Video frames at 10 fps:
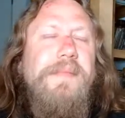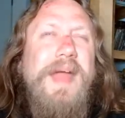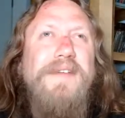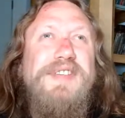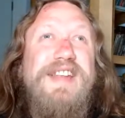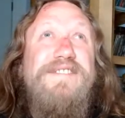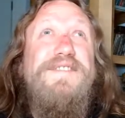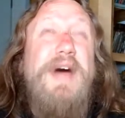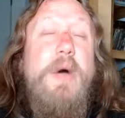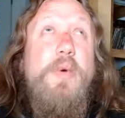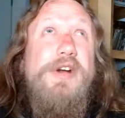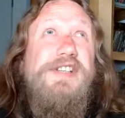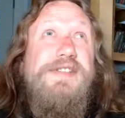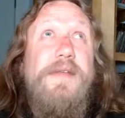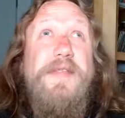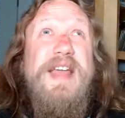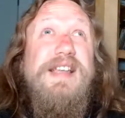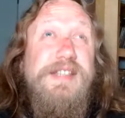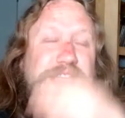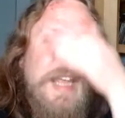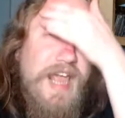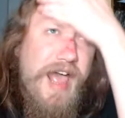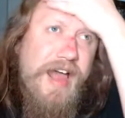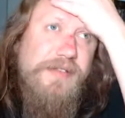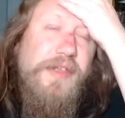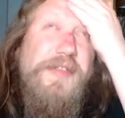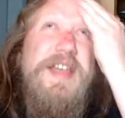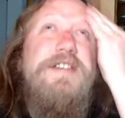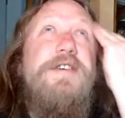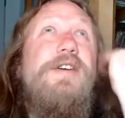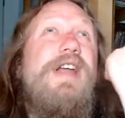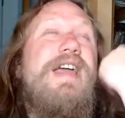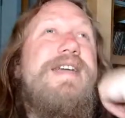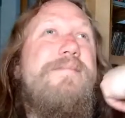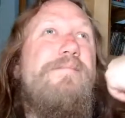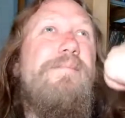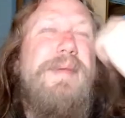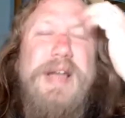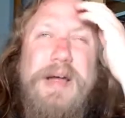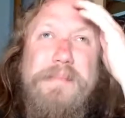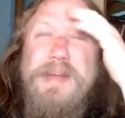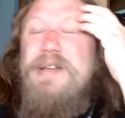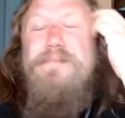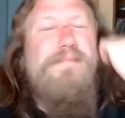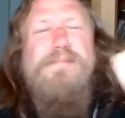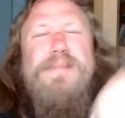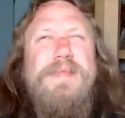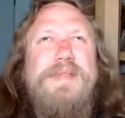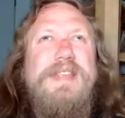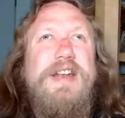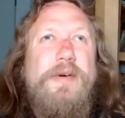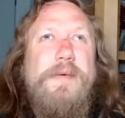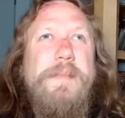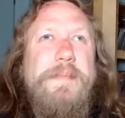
I've seen far worse things at the theater, like beyond, you know.